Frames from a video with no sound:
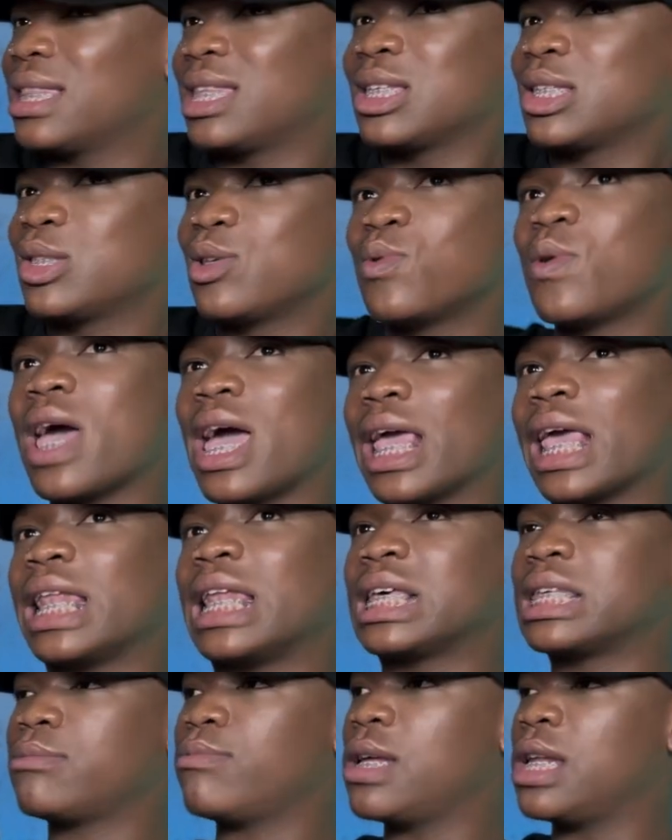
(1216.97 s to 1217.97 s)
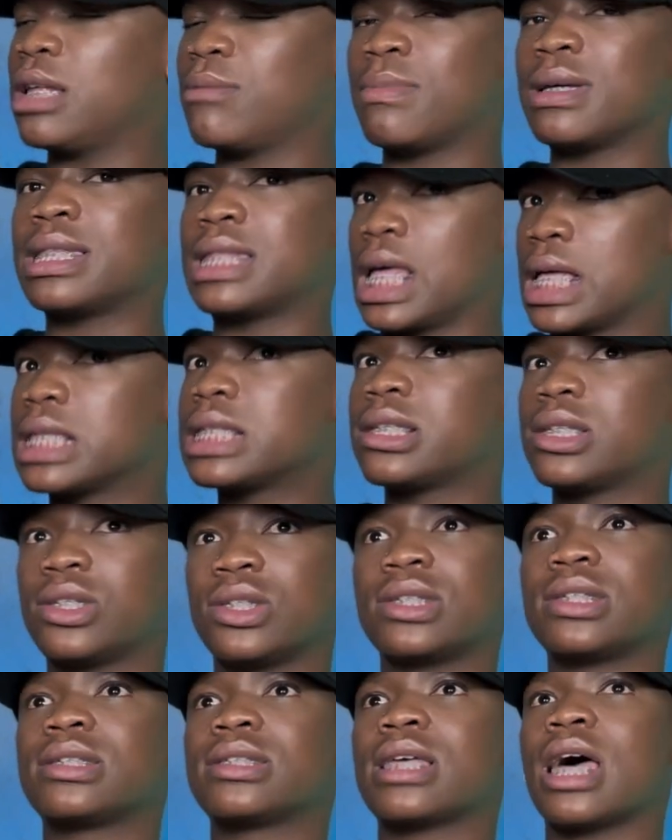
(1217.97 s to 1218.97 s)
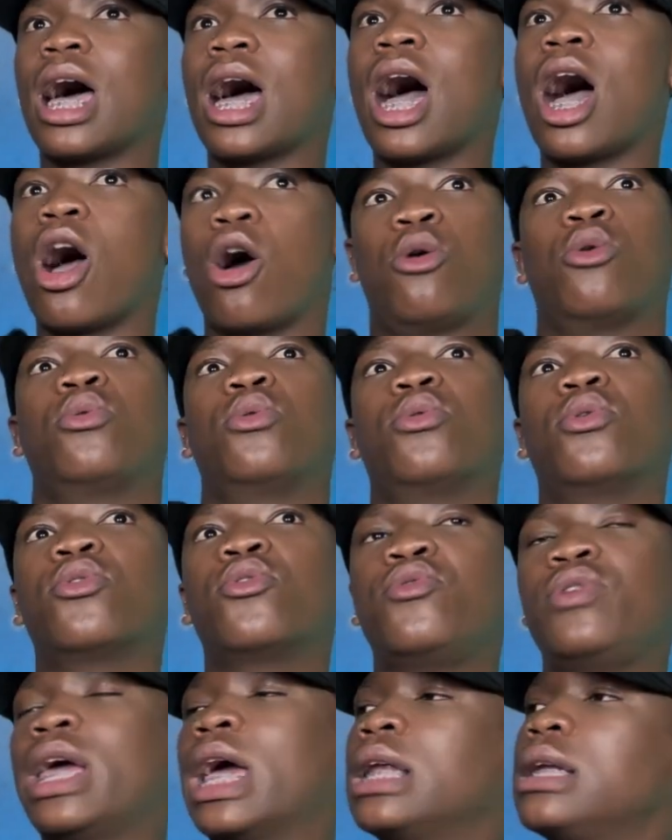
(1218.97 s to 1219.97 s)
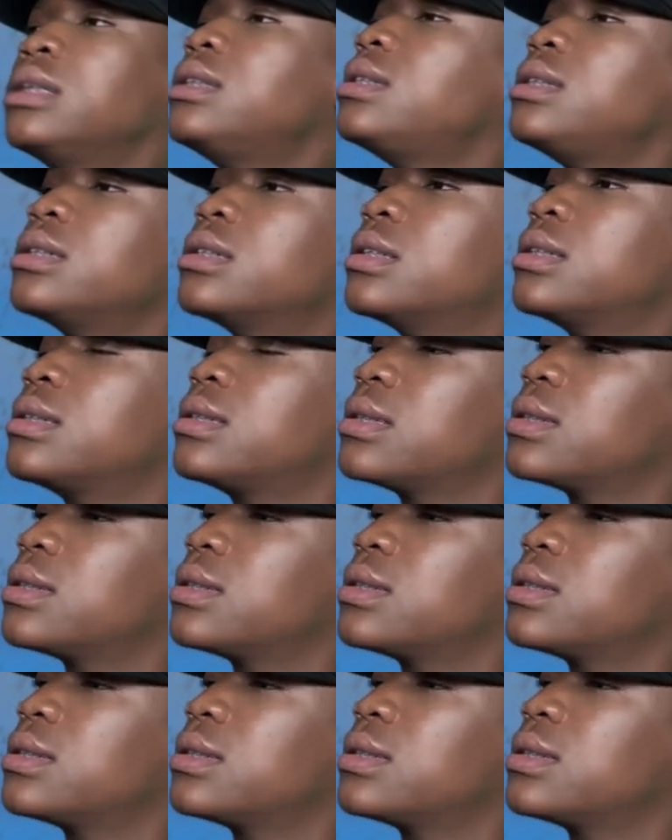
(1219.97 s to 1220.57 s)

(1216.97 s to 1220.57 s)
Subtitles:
there's no way I can explain it, but that's just how reality is.